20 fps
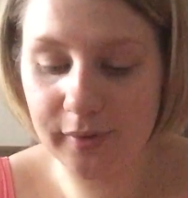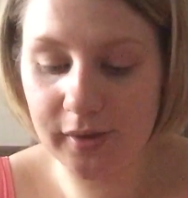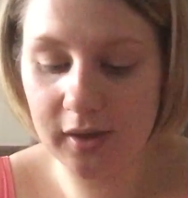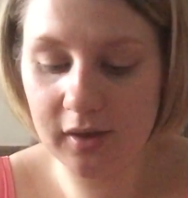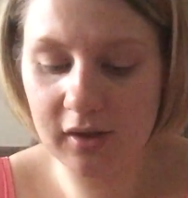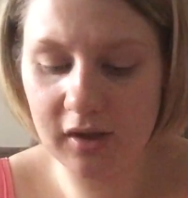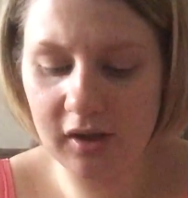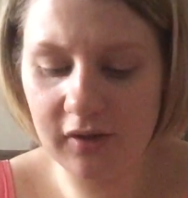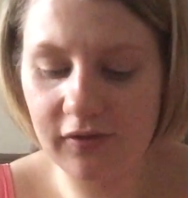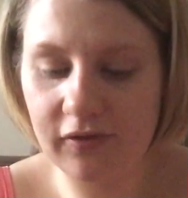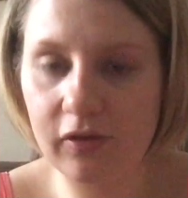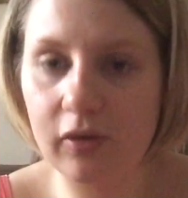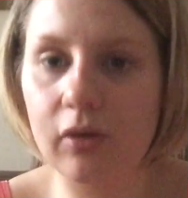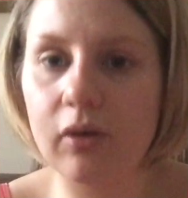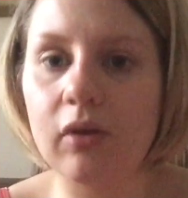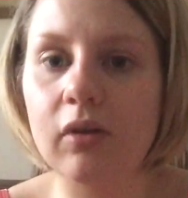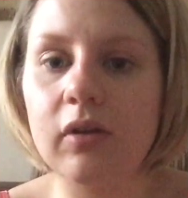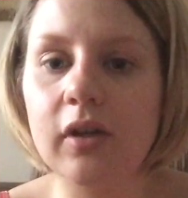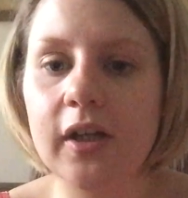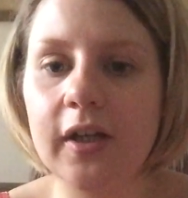
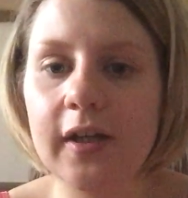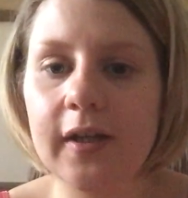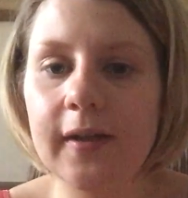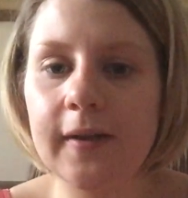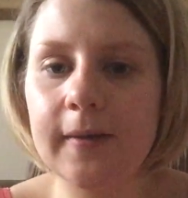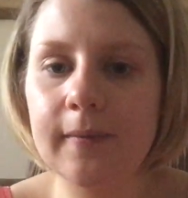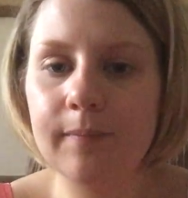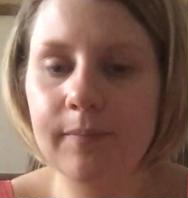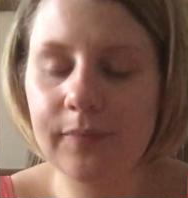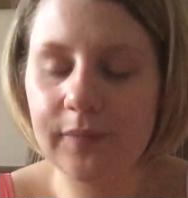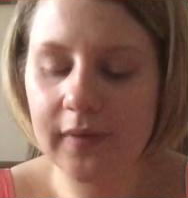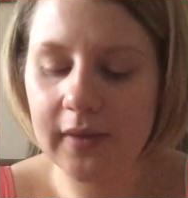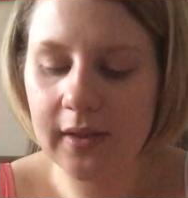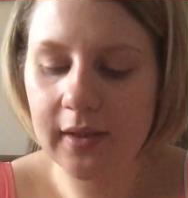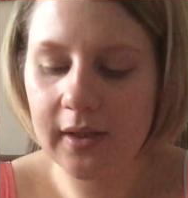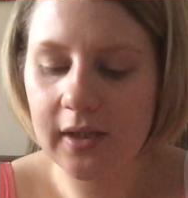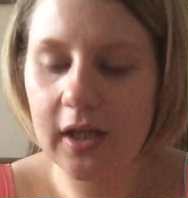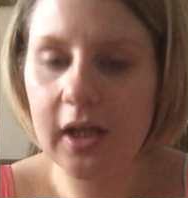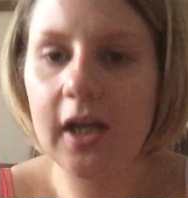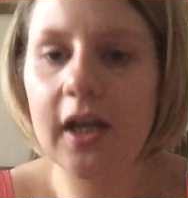beautiful.
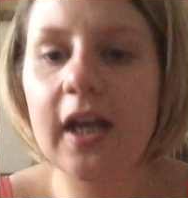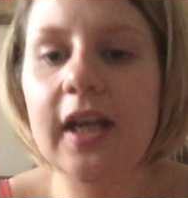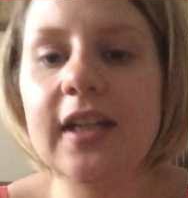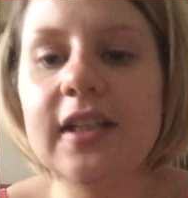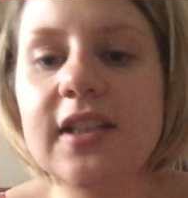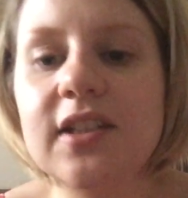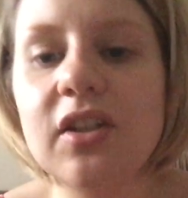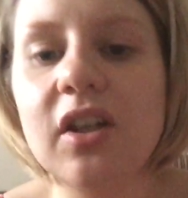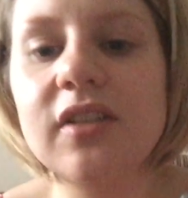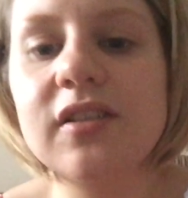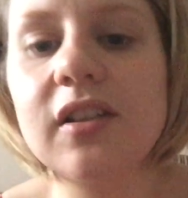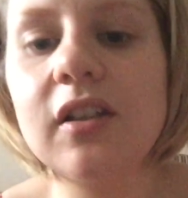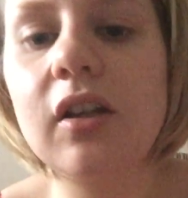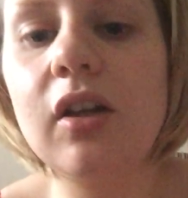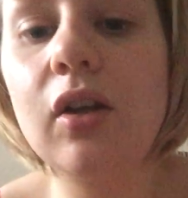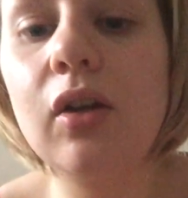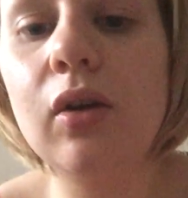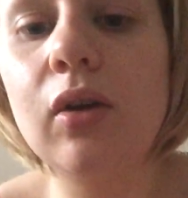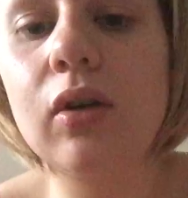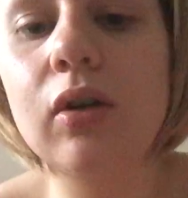It
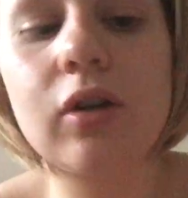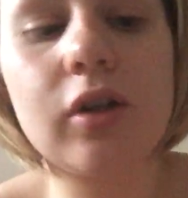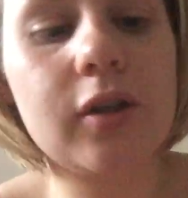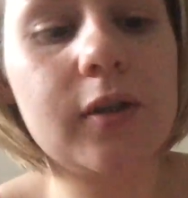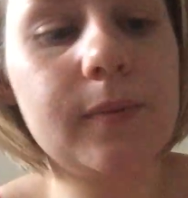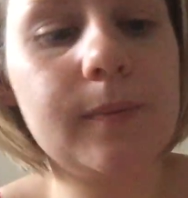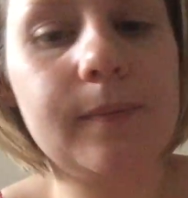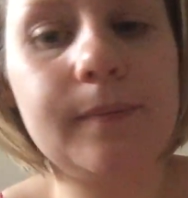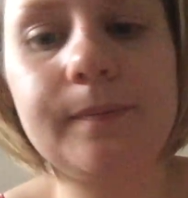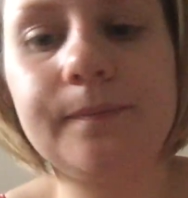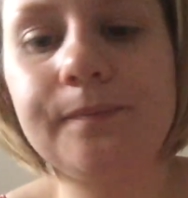doesn't look